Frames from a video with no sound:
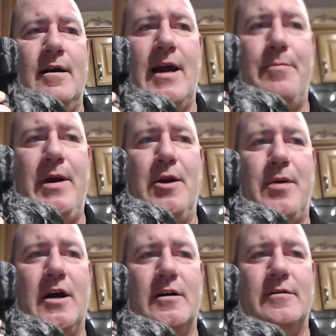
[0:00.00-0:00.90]
and Peter
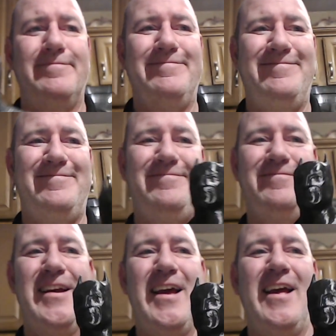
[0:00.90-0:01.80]
Parker.
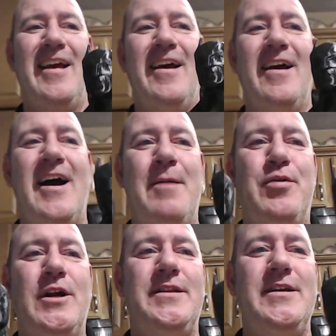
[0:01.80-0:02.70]
I
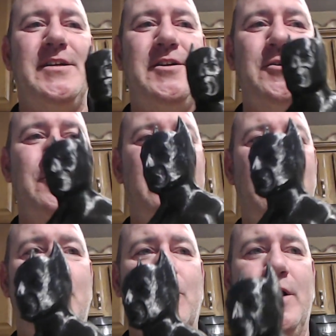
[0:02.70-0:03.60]
printed these two
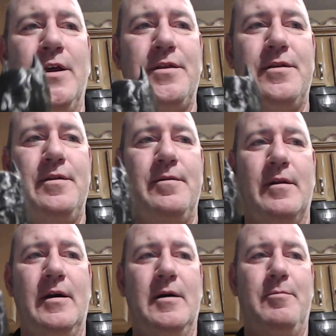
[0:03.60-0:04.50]
with
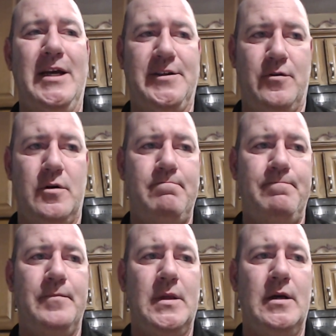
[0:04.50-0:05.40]
Baseform
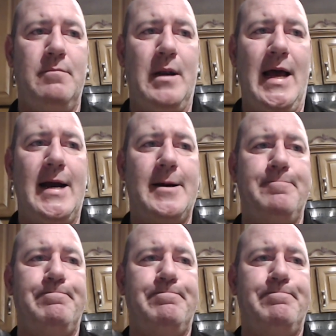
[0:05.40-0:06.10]
black.